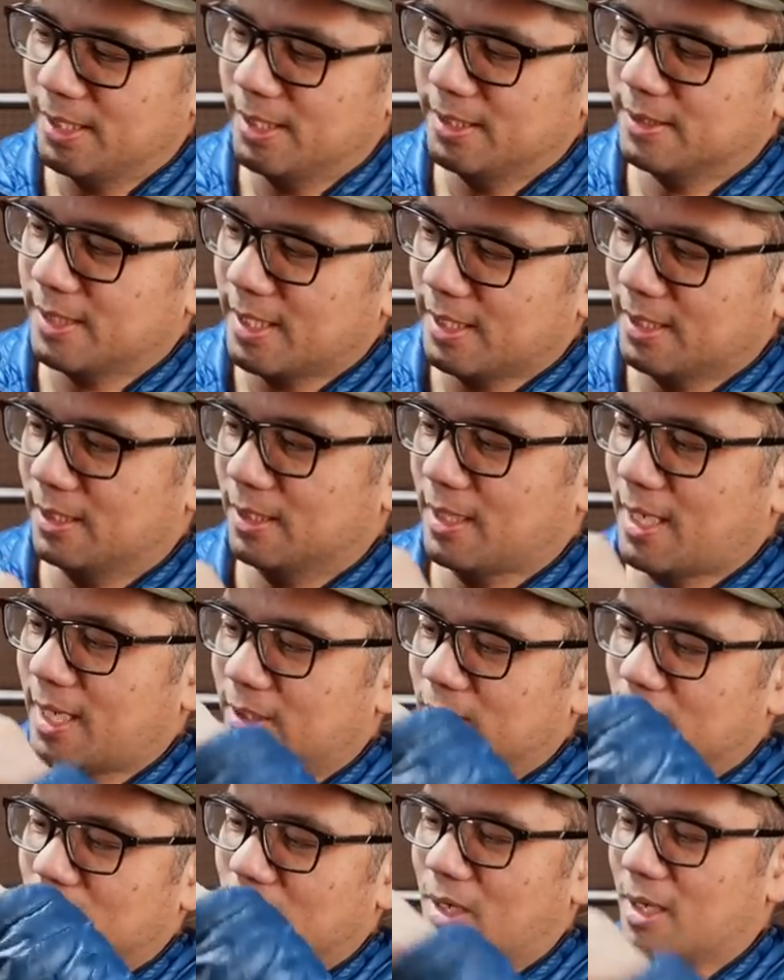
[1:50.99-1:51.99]
this kind of
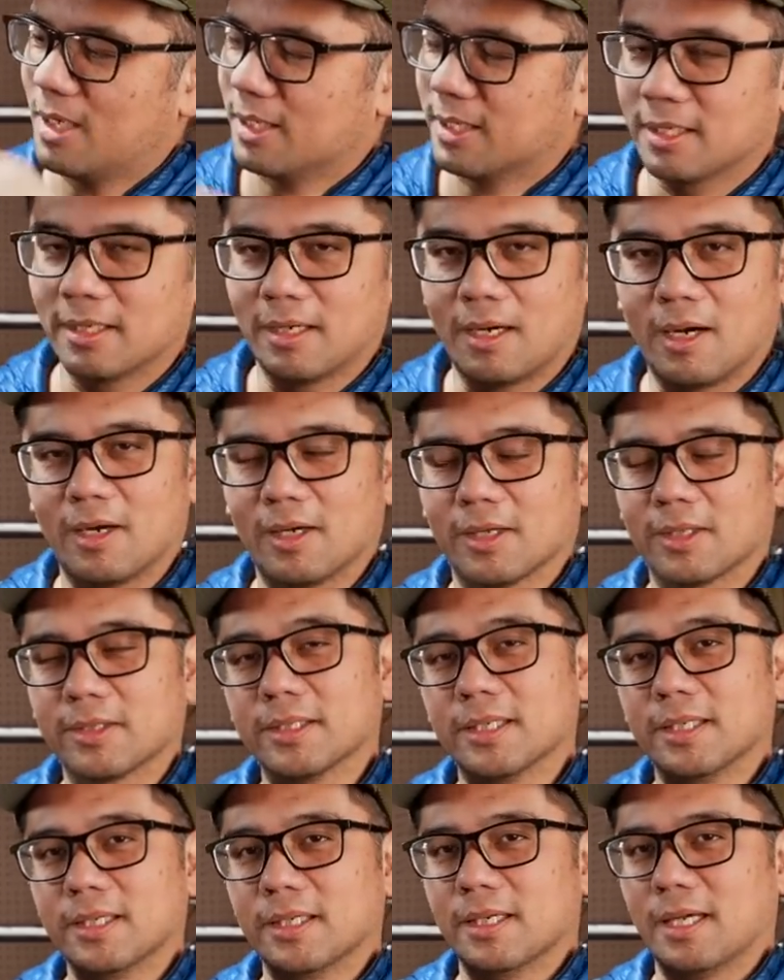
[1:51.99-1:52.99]
ladder lock
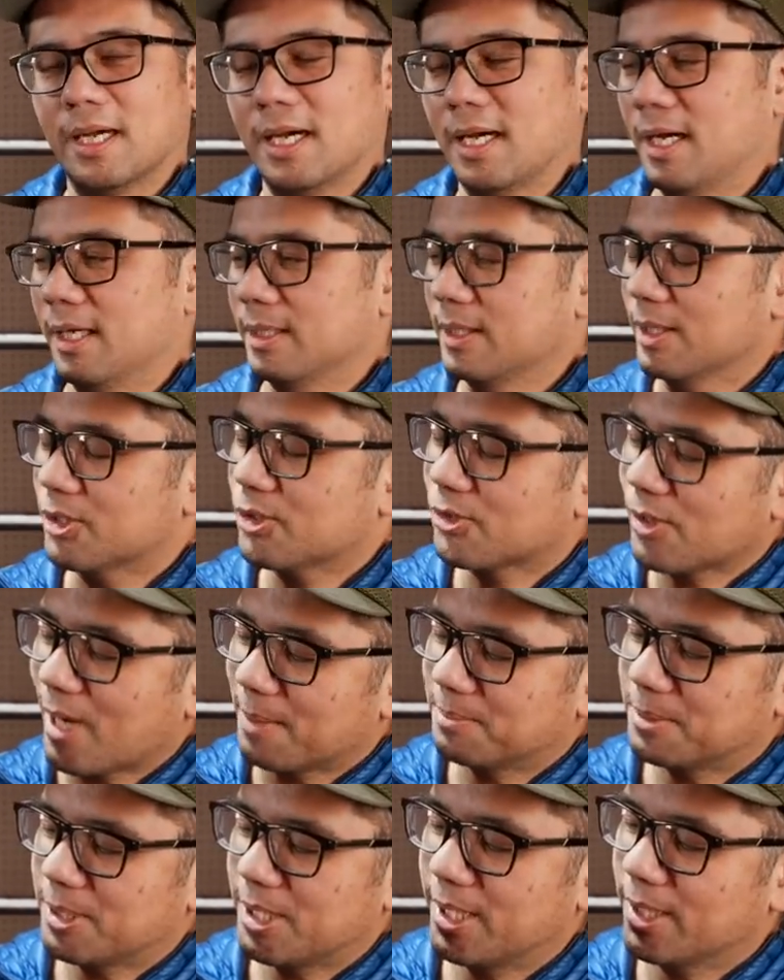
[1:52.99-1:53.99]
on uh, the
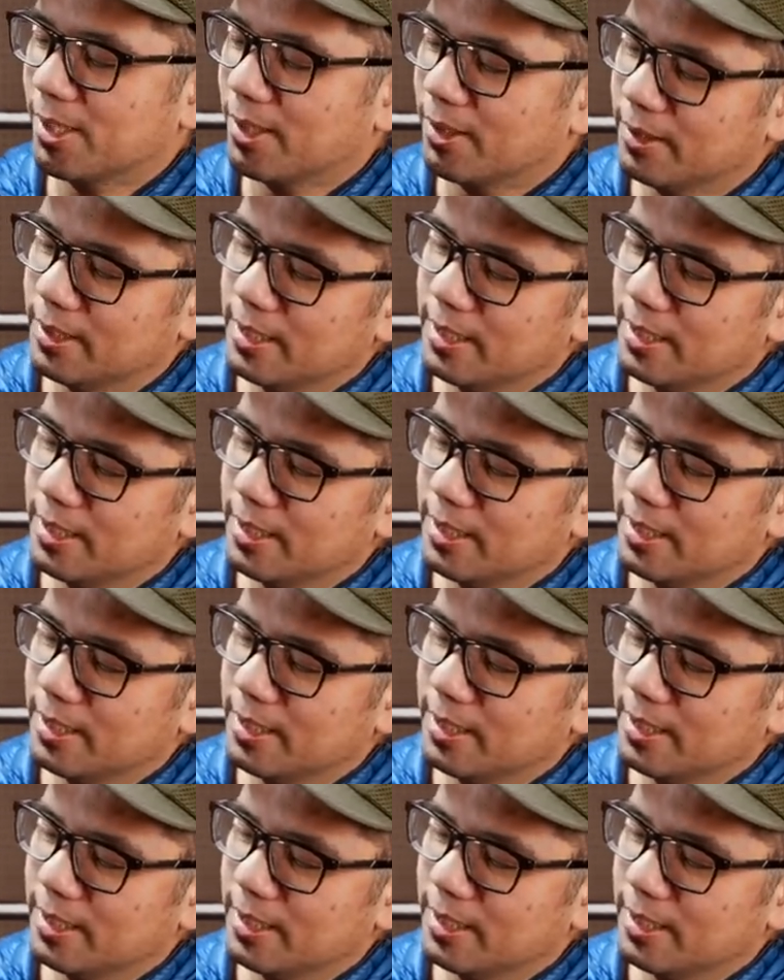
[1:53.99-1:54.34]
straps here.